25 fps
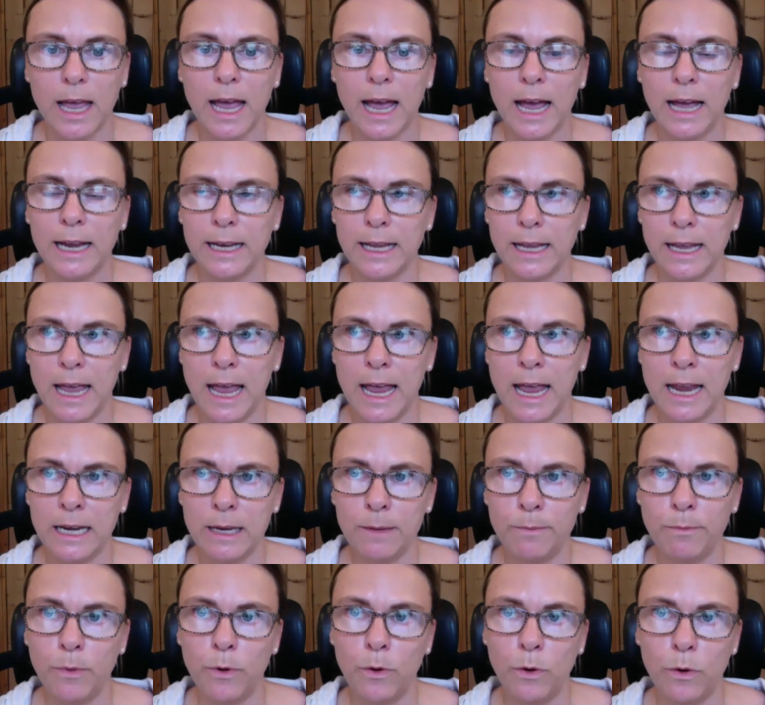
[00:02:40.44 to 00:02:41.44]
At
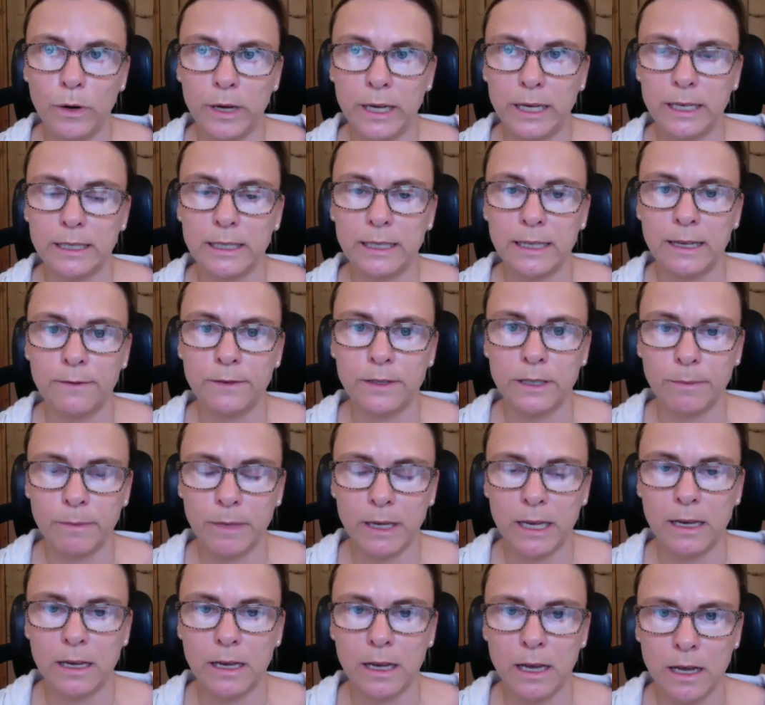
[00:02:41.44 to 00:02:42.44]
any point, if
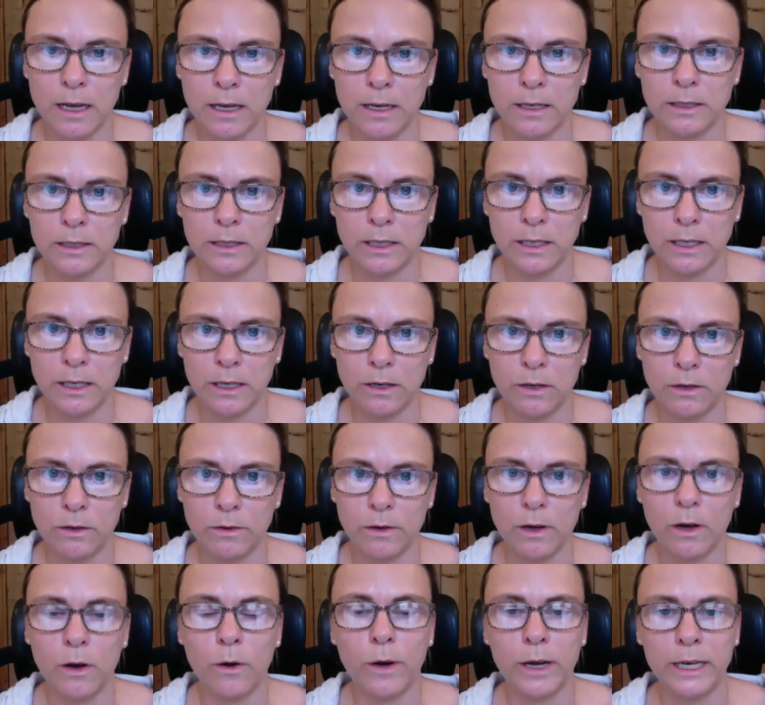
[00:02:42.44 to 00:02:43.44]
something occurs to you,
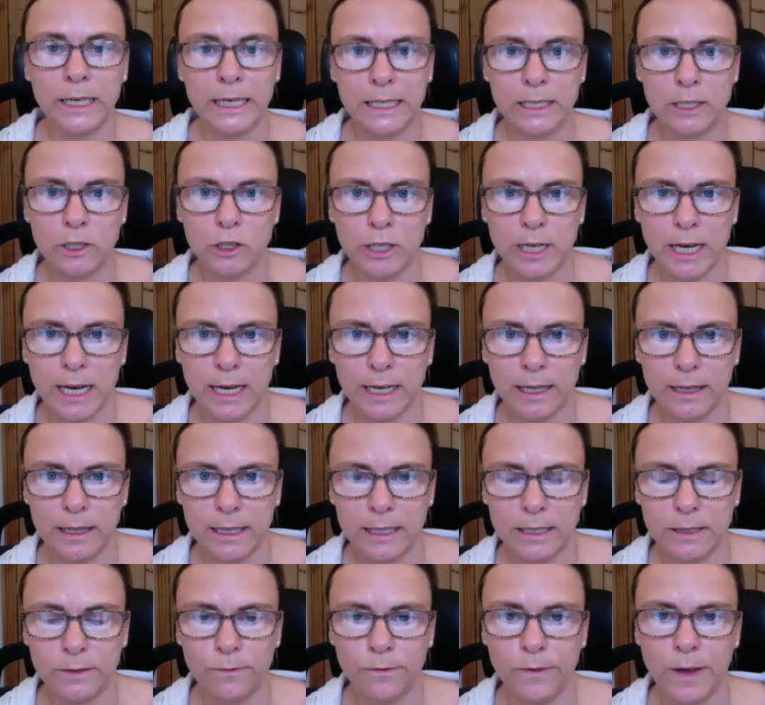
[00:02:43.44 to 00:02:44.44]
oh, I need to check
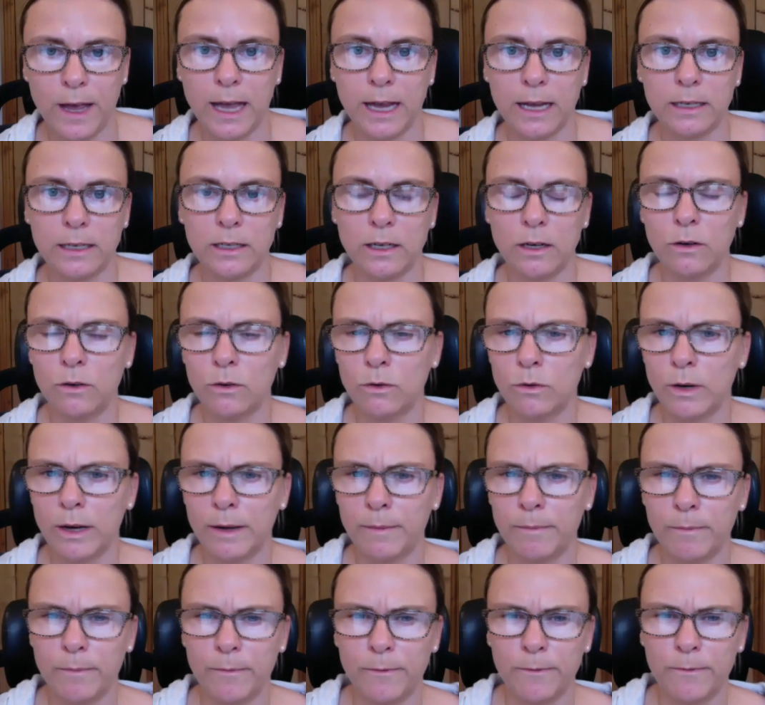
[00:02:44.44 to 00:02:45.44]
this fact, oh,
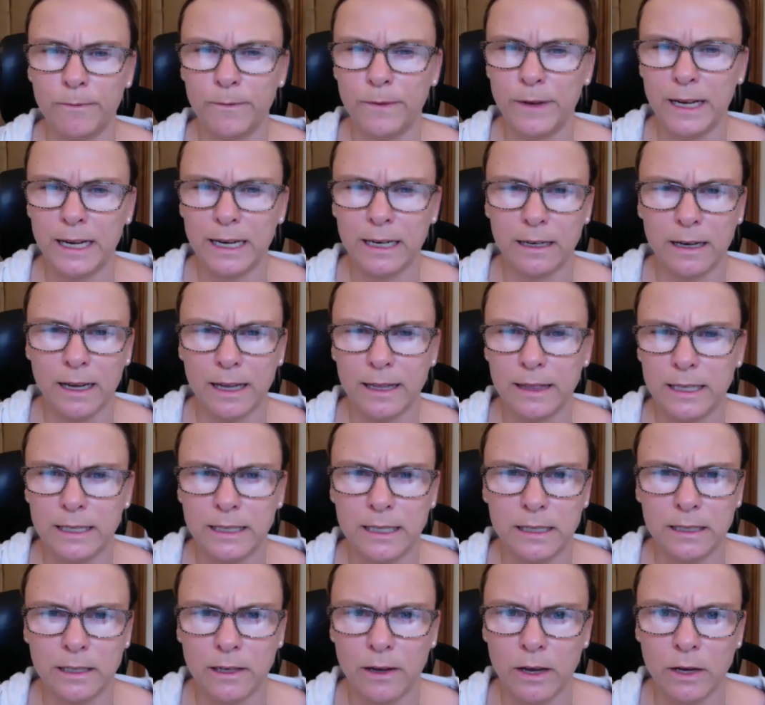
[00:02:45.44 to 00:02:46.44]
I'm feeling like this
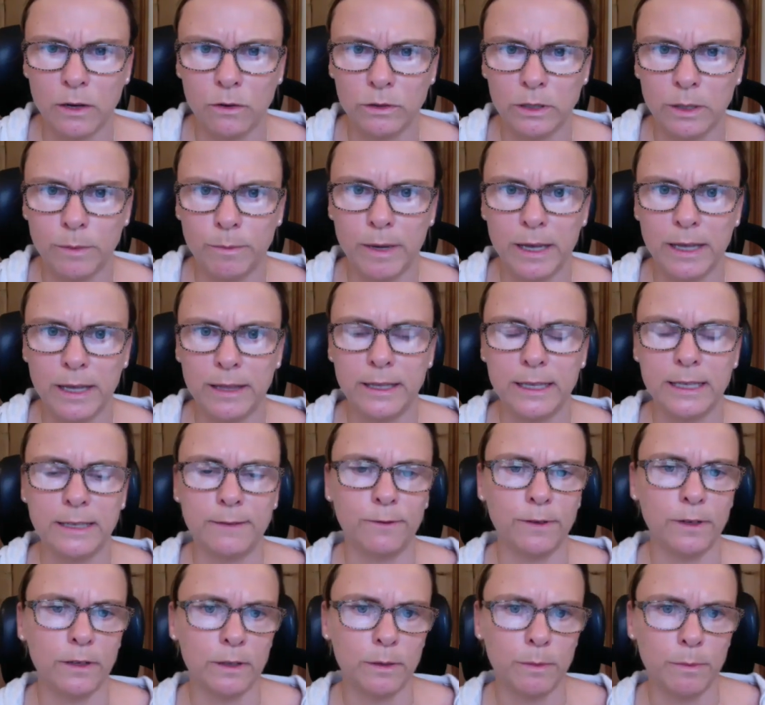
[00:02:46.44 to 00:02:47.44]
is going on a bit, this
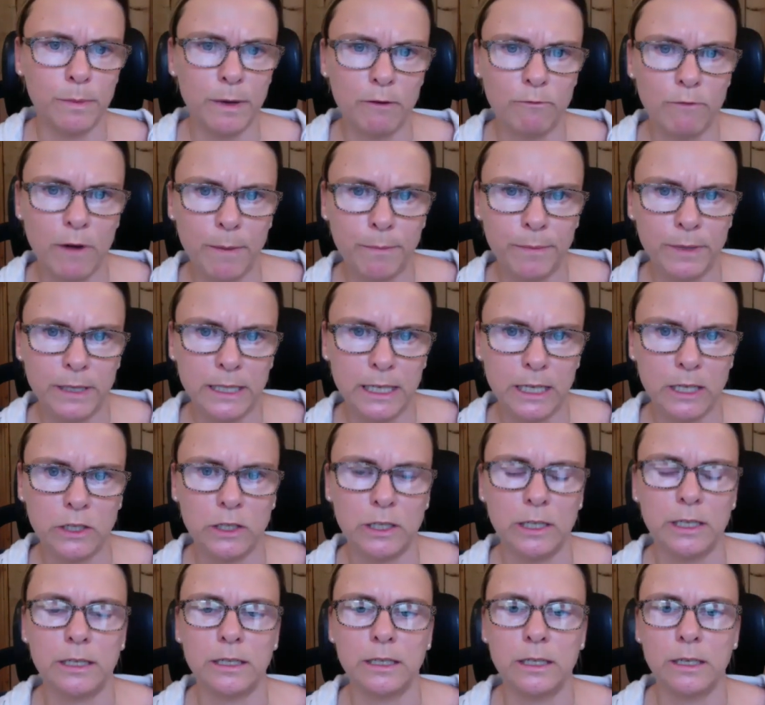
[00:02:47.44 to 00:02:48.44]
feels a bit
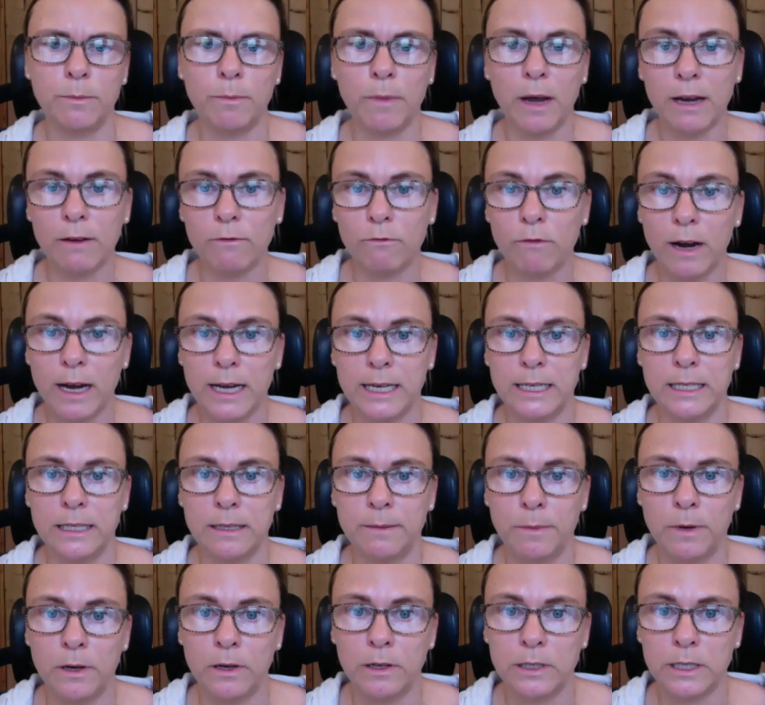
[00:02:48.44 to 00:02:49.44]
repetitious, you might write in the
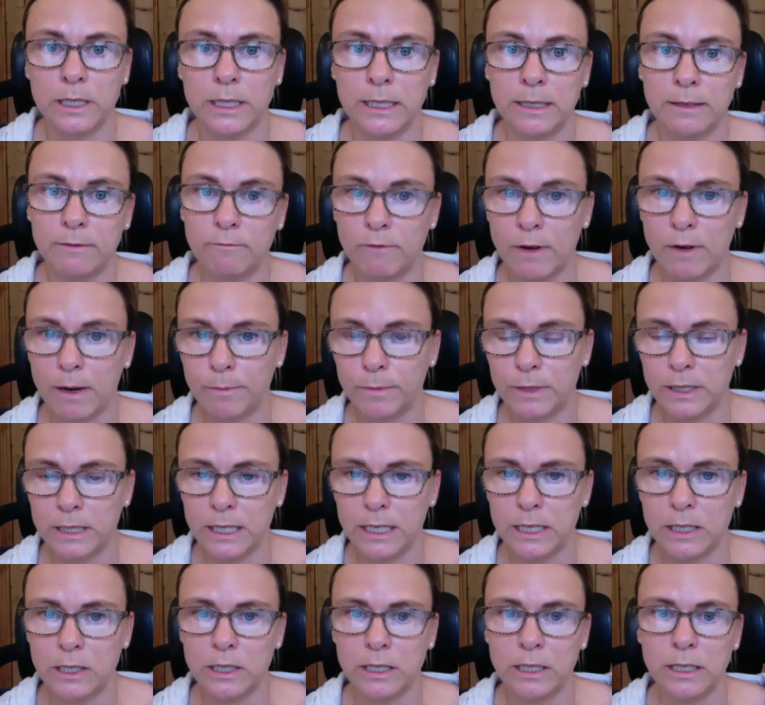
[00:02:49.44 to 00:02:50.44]
margin,
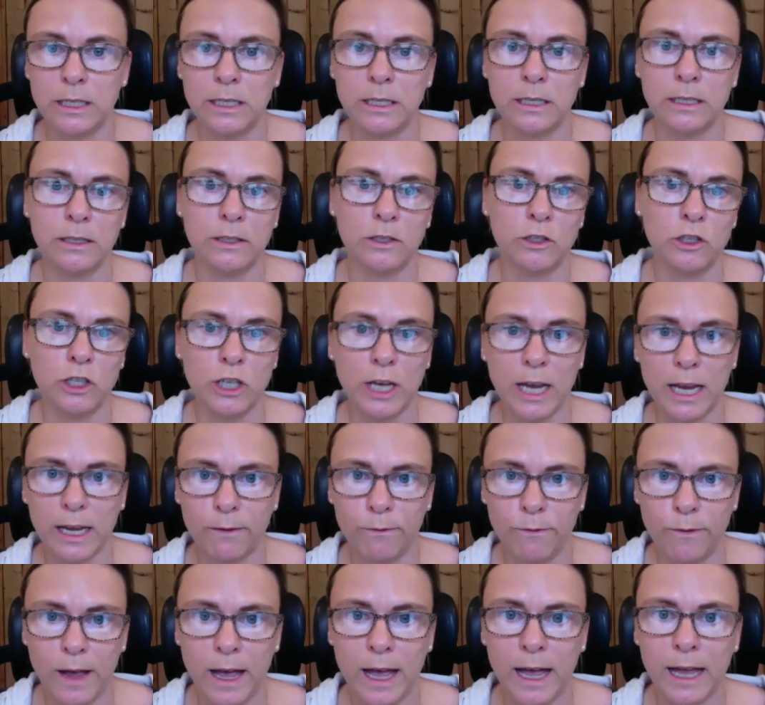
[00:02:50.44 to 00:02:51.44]
repetitious, check
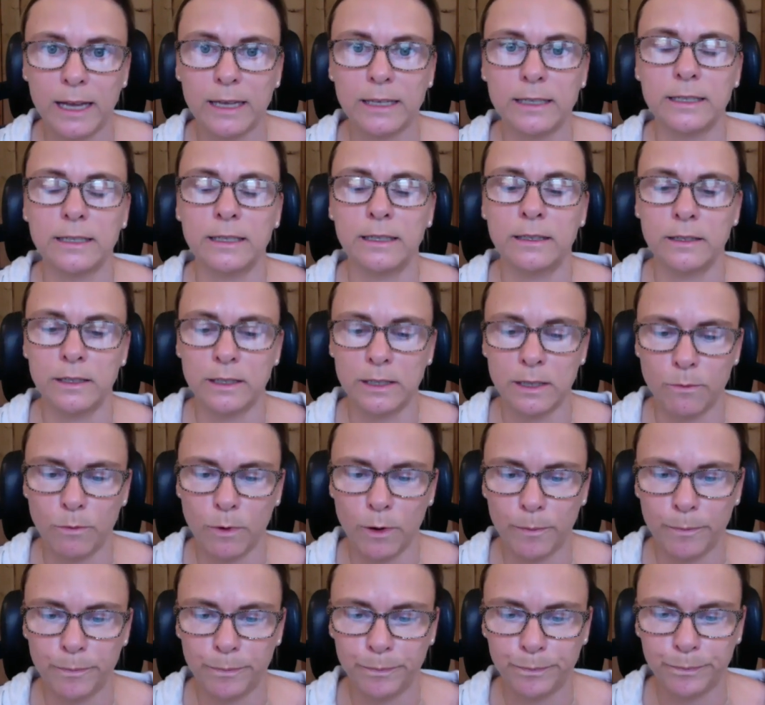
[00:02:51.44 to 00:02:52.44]
fact, and so
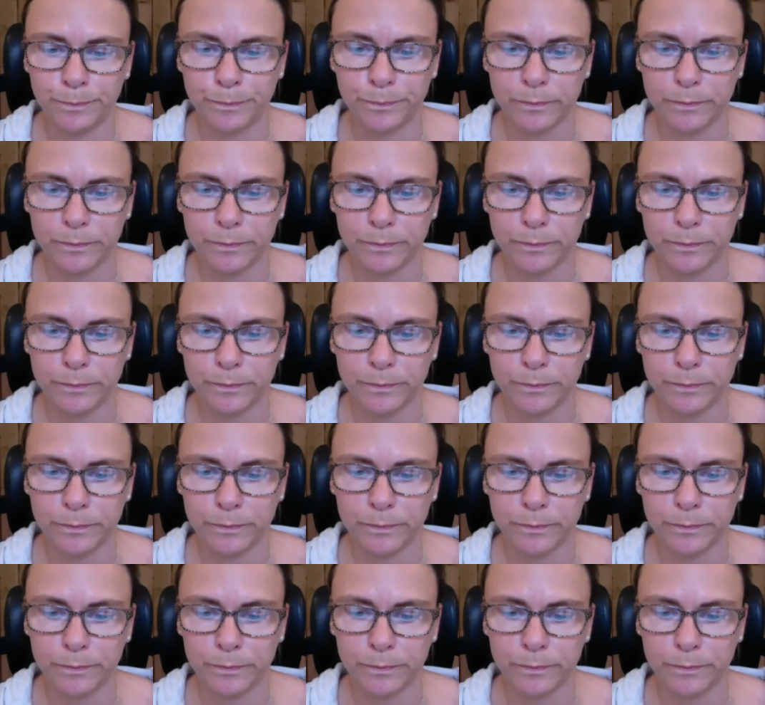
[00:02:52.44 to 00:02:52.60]
on.